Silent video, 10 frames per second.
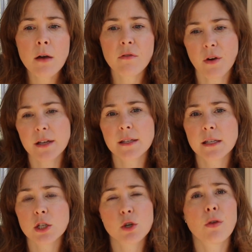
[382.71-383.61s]
for
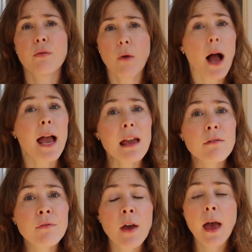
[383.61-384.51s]
us to
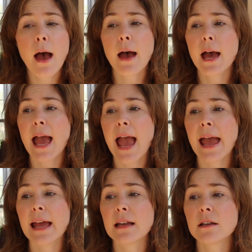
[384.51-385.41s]
thrive.
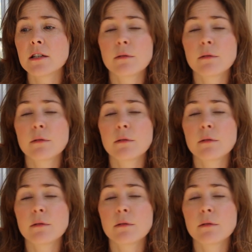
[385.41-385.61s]
And,